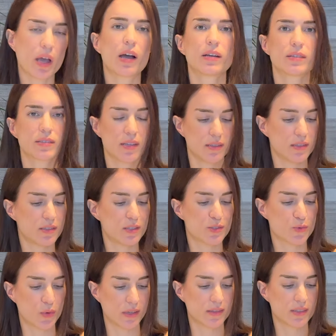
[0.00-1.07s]
I'd say this
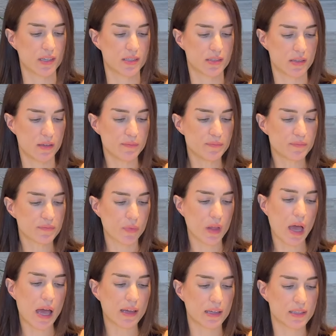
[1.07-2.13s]
is quite tasty.
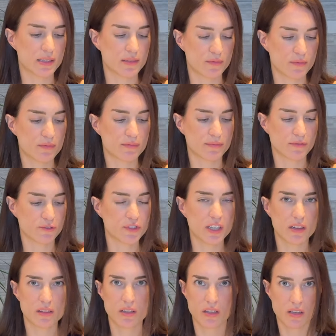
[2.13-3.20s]
I can
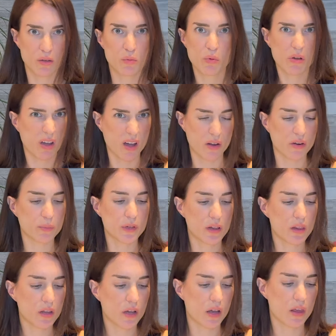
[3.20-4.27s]
feel the
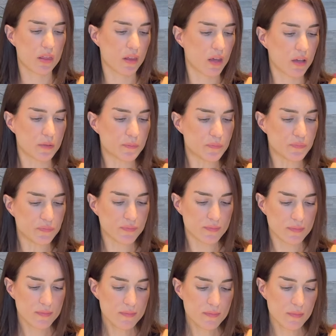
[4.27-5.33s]
caramel, I think.
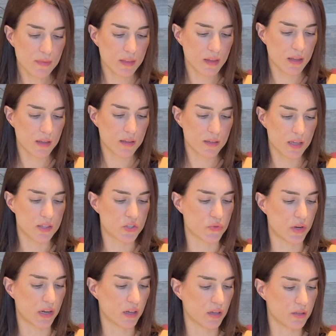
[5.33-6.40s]
It's
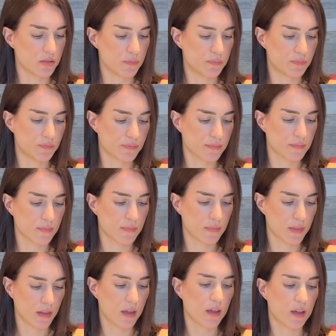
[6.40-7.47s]
really good.
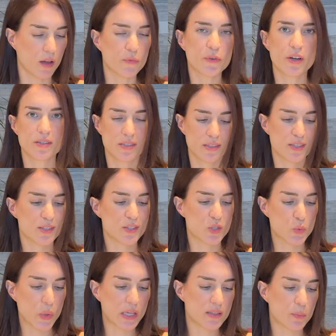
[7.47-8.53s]
Of course, it's
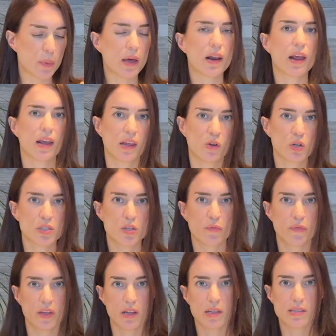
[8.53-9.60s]
sweet, but I can also
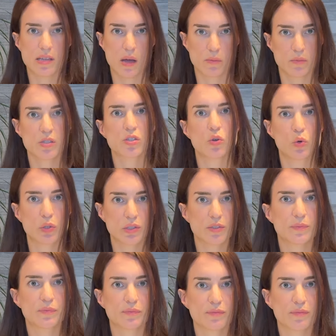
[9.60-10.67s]
feel some
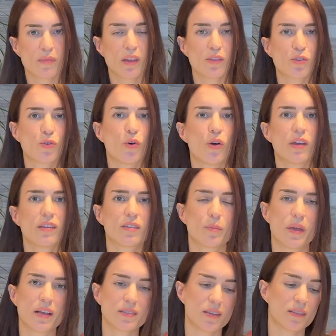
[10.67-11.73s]
salt, so it
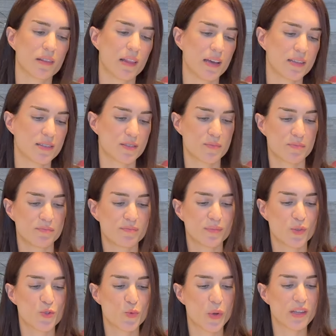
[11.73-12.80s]
makes it less
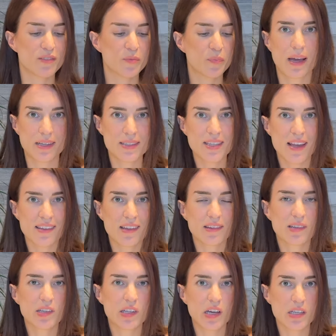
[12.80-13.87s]
sweet. I'd say
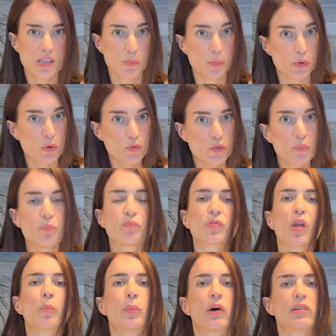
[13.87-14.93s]
that Lena is approved,
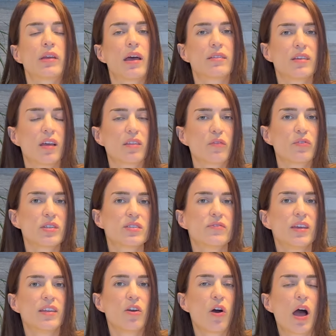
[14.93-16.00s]
but at the end of this
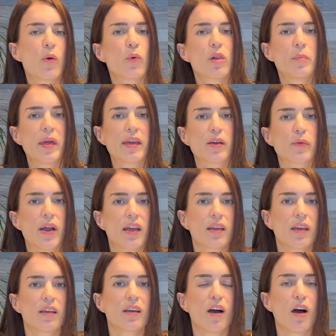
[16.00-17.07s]
video I will make a
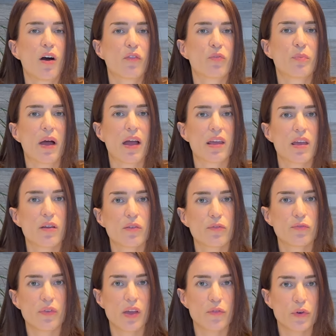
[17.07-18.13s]
ranking of my
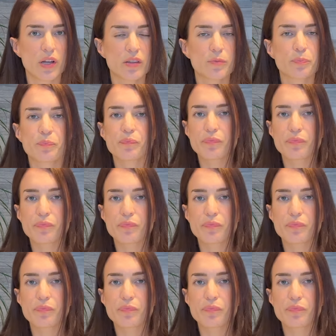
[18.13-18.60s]
favorite